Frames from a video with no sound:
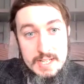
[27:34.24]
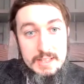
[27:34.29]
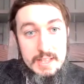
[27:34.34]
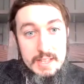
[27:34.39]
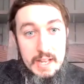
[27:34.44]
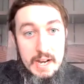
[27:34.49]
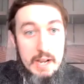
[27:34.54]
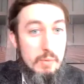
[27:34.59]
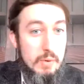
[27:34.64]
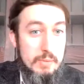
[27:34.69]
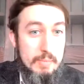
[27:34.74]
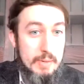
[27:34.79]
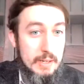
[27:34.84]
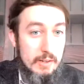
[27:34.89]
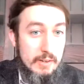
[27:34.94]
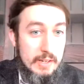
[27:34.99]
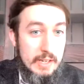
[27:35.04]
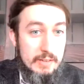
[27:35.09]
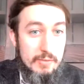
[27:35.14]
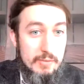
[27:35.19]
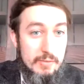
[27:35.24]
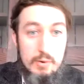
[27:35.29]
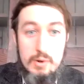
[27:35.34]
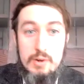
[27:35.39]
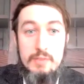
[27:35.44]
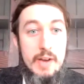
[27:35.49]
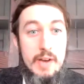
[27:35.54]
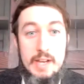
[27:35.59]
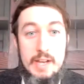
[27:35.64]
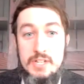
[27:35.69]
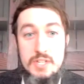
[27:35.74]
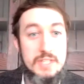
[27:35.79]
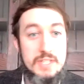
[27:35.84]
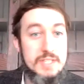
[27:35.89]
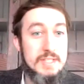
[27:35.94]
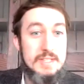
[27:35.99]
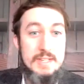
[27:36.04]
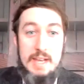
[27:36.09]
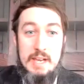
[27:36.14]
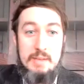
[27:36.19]
than I would have been looking for if I had
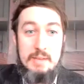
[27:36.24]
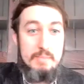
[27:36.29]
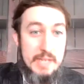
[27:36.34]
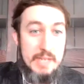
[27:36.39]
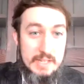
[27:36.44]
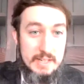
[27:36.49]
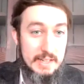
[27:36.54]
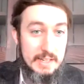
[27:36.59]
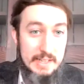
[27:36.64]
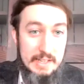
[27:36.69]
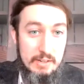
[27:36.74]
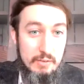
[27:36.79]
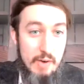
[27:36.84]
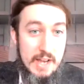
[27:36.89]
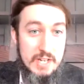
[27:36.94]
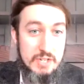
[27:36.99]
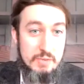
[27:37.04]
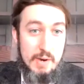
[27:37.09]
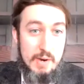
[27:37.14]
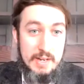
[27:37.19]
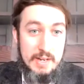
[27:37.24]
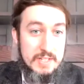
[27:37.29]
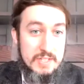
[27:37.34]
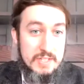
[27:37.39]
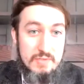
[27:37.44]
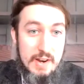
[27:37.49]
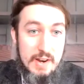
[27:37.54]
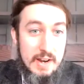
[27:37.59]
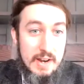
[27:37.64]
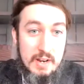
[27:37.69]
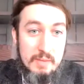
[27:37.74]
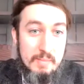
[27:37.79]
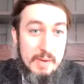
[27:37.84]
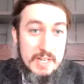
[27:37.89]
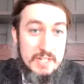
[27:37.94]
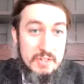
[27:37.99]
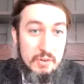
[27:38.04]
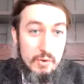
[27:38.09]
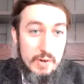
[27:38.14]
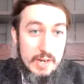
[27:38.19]
just immediately graduated straight out of my
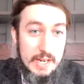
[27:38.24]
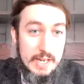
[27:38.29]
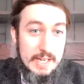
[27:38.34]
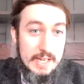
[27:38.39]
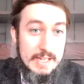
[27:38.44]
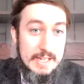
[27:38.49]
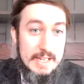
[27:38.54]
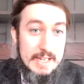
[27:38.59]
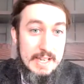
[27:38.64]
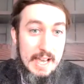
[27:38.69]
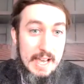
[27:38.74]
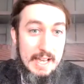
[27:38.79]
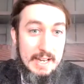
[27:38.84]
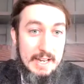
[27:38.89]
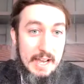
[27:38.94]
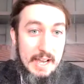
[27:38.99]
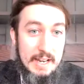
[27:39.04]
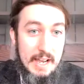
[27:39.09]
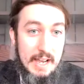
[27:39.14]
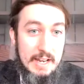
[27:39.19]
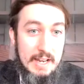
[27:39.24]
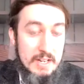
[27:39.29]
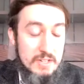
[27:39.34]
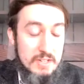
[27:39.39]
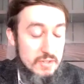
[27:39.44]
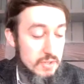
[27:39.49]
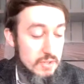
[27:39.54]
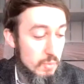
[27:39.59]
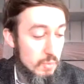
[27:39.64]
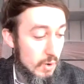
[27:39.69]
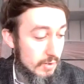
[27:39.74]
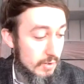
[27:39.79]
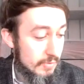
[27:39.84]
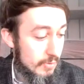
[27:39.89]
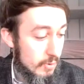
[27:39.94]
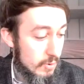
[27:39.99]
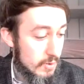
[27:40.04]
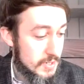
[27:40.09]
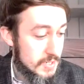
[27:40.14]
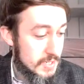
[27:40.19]
degree and entered the
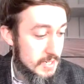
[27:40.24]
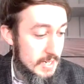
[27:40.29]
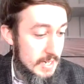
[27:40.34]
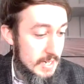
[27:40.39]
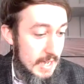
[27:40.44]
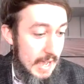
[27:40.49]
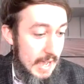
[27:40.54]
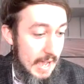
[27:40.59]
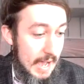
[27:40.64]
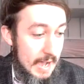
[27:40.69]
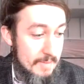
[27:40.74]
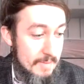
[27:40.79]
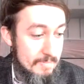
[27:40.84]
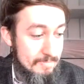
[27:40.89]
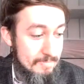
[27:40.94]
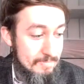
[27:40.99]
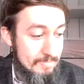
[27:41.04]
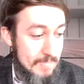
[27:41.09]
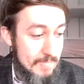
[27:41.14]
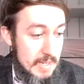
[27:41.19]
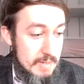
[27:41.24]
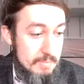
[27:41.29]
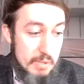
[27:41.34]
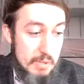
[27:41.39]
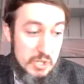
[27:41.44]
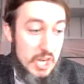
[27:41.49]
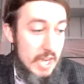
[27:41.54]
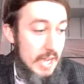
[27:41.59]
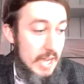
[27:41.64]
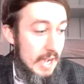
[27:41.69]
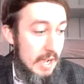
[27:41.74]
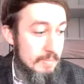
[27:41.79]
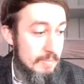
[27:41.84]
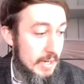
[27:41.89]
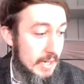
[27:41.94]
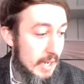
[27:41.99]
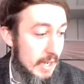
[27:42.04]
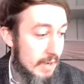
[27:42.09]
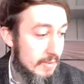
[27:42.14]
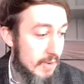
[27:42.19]
workforce. But yeah, I
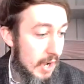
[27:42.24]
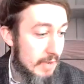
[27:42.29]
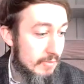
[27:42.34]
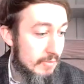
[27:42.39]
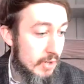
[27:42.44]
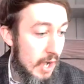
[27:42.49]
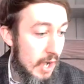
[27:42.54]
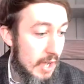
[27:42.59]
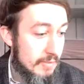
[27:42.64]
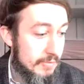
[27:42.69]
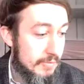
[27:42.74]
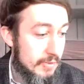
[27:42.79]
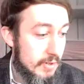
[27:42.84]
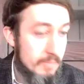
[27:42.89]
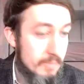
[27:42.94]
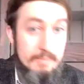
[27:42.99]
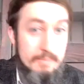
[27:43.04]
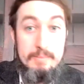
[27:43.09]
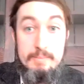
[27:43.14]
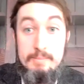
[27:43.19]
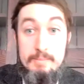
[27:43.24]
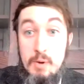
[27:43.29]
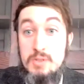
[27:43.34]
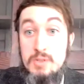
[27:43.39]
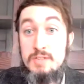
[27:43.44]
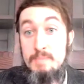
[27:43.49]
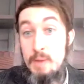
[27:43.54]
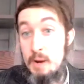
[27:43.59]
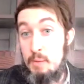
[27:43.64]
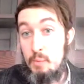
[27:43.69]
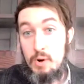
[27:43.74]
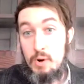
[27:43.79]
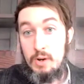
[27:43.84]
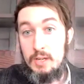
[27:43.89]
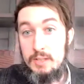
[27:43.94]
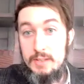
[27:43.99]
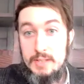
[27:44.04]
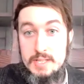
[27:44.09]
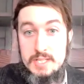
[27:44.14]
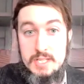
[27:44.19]
mean, I've gone from most of my work
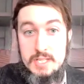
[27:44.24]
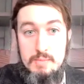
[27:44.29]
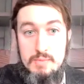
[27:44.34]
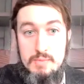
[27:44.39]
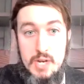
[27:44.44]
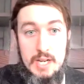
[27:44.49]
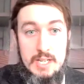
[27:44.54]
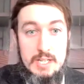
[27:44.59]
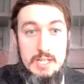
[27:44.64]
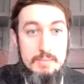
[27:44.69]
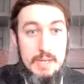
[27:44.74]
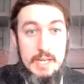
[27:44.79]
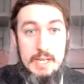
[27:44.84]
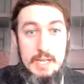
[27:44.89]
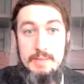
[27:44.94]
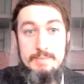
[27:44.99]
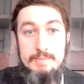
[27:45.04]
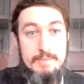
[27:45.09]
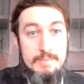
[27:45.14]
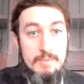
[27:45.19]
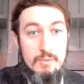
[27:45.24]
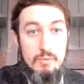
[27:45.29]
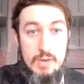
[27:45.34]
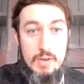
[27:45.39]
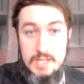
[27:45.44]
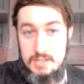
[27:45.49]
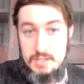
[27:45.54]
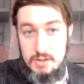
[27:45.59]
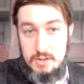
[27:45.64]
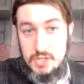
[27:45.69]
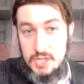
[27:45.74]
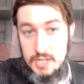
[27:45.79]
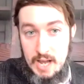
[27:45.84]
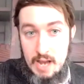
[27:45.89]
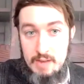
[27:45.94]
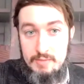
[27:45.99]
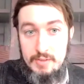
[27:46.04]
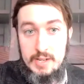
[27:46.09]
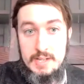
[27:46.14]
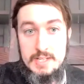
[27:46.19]
on this subject to be research and
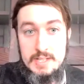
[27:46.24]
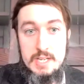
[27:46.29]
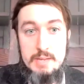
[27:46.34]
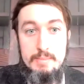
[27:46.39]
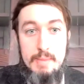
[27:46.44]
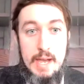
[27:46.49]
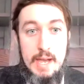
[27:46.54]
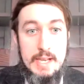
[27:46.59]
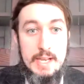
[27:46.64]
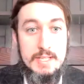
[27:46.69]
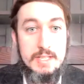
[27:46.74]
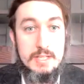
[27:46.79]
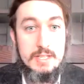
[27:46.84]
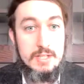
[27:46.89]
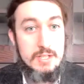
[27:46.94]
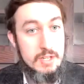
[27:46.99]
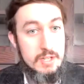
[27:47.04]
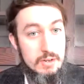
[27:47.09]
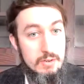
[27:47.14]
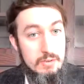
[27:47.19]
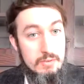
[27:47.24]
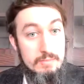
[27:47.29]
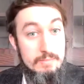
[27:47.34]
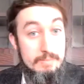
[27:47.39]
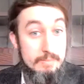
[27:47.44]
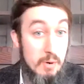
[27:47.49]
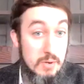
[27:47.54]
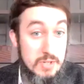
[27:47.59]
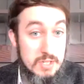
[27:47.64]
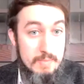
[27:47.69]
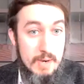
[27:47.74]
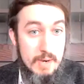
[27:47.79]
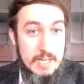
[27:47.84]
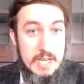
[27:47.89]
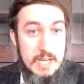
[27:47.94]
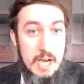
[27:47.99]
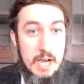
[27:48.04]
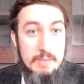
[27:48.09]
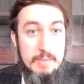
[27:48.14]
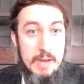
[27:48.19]
advocacy based to most of my
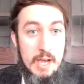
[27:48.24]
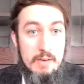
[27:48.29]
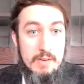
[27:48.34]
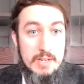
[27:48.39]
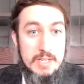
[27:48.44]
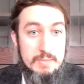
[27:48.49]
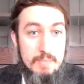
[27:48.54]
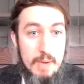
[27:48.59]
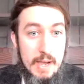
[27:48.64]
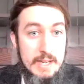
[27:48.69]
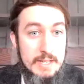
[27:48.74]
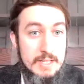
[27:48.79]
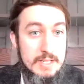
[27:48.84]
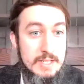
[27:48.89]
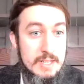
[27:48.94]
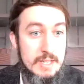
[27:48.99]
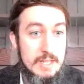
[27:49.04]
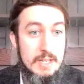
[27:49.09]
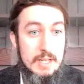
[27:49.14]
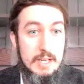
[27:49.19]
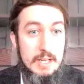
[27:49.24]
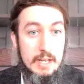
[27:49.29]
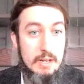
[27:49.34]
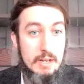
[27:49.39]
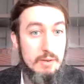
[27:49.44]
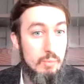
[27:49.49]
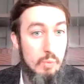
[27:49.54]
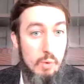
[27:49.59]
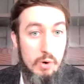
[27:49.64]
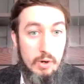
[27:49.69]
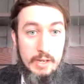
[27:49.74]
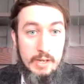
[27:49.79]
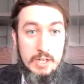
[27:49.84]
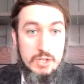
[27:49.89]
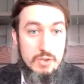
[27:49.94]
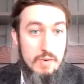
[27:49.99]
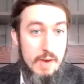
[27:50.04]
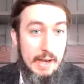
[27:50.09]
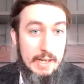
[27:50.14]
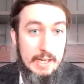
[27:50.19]
time now is spent, you know, working
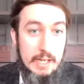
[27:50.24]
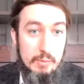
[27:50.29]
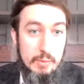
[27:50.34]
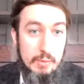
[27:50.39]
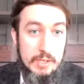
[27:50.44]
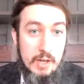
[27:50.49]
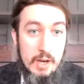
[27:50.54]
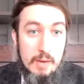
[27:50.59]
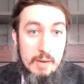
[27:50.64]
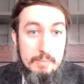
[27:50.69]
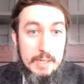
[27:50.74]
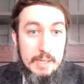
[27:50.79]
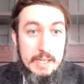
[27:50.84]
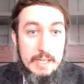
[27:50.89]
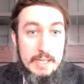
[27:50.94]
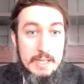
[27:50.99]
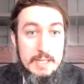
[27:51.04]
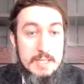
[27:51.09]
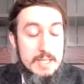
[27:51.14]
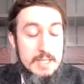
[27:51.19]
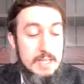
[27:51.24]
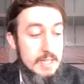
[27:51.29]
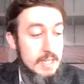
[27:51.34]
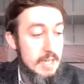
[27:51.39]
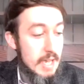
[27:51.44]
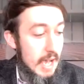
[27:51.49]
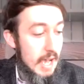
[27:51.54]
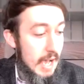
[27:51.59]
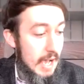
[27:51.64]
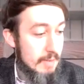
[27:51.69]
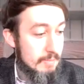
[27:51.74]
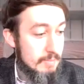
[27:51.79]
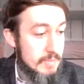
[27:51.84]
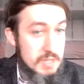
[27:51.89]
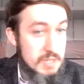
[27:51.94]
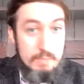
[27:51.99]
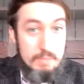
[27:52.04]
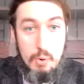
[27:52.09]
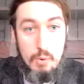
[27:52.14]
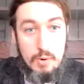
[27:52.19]
directly with companies,
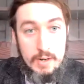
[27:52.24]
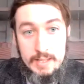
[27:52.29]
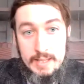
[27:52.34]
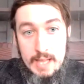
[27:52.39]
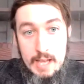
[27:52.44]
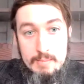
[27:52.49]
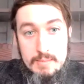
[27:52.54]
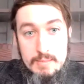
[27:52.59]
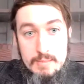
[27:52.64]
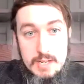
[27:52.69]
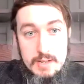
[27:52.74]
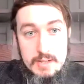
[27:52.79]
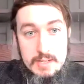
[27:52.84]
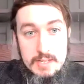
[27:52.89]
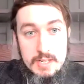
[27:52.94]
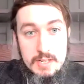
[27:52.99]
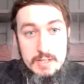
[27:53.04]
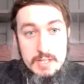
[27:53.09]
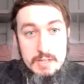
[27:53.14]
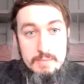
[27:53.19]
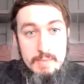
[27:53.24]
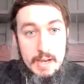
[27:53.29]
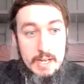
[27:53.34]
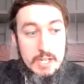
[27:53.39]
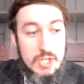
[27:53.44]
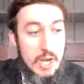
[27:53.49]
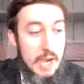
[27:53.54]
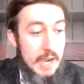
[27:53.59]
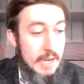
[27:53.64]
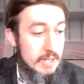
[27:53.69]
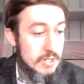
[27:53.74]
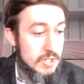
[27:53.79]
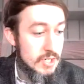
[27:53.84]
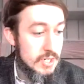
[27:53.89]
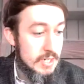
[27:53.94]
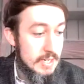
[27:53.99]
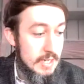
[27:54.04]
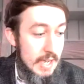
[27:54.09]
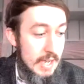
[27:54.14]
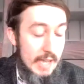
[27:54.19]
supporting them to make change.
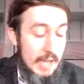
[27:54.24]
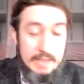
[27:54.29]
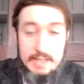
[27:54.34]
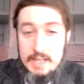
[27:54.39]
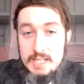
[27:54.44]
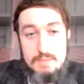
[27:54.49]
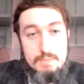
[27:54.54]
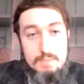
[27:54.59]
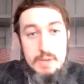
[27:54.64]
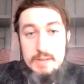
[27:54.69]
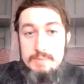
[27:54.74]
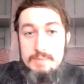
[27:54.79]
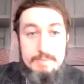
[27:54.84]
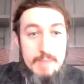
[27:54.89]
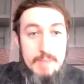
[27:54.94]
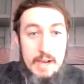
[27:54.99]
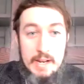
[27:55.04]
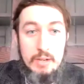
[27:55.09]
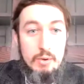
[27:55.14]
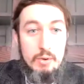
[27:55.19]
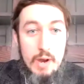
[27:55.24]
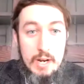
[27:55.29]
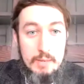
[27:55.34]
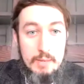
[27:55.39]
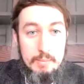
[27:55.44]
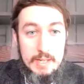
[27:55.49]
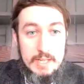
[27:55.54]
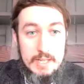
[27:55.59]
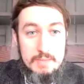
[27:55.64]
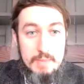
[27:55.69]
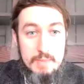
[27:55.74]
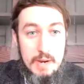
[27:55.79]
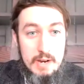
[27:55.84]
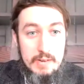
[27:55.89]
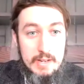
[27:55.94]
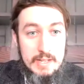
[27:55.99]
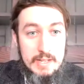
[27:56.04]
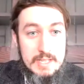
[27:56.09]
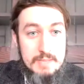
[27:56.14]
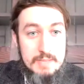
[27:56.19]
And that's been an incredible
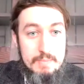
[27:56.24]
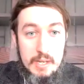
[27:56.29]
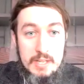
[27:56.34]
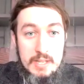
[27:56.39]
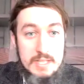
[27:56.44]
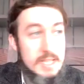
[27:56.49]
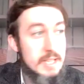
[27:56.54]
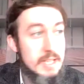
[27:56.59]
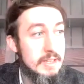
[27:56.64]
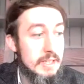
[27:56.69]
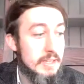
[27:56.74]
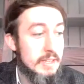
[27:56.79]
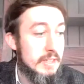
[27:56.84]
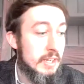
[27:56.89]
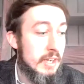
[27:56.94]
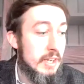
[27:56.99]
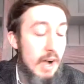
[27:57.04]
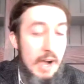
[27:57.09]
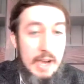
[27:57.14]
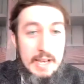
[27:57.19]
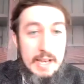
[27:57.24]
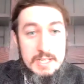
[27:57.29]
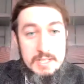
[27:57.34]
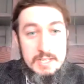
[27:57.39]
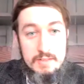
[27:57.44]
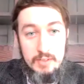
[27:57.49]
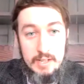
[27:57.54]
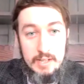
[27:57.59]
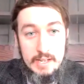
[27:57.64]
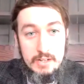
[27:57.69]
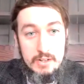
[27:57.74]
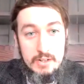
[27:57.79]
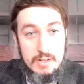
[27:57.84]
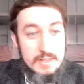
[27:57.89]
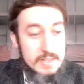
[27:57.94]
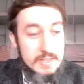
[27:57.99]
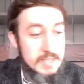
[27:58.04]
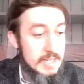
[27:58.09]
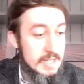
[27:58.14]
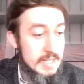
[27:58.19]
experience because the kinds of
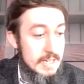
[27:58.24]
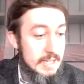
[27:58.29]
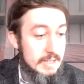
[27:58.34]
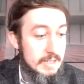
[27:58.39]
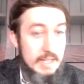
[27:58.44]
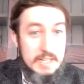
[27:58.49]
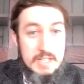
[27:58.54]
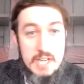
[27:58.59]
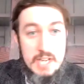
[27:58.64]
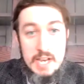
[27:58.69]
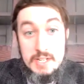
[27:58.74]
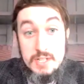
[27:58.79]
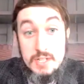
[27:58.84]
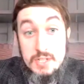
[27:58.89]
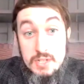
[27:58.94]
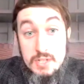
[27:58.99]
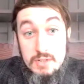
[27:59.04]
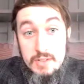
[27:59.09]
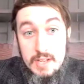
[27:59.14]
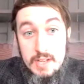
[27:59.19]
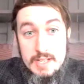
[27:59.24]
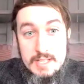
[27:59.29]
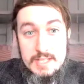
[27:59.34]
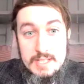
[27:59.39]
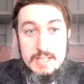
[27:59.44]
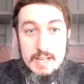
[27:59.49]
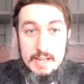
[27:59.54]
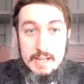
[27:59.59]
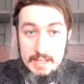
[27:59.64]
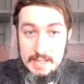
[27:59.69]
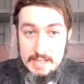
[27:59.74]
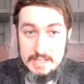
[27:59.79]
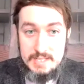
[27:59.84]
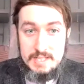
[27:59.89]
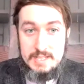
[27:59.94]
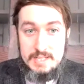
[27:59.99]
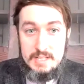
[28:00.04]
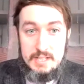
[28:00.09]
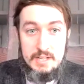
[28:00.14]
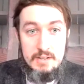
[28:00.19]
leaders that tend to do this, at
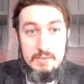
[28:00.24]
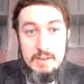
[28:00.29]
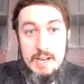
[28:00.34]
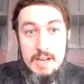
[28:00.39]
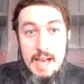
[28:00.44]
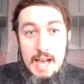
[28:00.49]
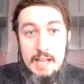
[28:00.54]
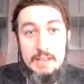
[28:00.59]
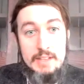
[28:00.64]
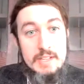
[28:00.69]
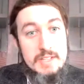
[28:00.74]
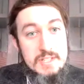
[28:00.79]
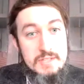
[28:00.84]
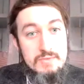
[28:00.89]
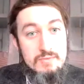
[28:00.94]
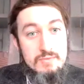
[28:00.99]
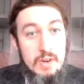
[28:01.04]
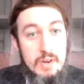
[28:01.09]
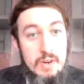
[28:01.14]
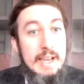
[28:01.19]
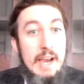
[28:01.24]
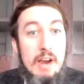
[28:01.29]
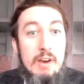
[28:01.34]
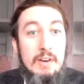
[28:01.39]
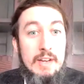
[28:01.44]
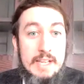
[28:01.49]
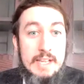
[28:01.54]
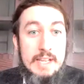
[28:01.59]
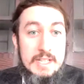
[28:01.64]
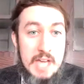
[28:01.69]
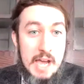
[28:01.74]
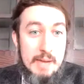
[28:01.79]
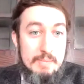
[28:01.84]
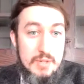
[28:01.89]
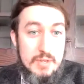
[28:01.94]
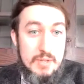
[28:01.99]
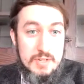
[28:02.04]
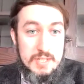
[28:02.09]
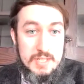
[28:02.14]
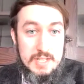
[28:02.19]
least, you know, at this really early
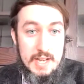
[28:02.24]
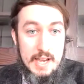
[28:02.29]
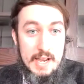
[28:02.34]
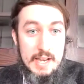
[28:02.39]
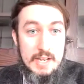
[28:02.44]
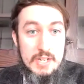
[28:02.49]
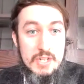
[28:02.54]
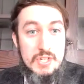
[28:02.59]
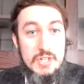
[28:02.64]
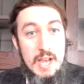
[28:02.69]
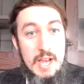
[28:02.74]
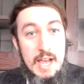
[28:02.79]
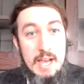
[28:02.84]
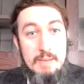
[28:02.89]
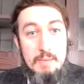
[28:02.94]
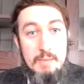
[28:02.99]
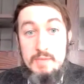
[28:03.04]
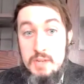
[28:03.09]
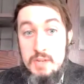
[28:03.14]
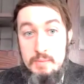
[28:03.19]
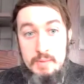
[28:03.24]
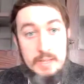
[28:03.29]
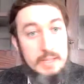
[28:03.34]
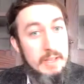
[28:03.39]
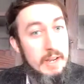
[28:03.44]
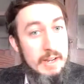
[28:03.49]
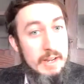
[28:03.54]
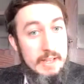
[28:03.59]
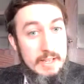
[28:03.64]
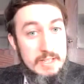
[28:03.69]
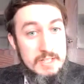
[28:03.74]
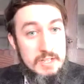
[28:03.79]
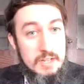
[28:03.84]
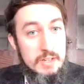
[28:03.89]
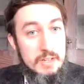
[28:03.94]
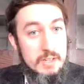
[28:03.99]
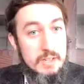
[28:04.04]
adapter stage of something that I think is going to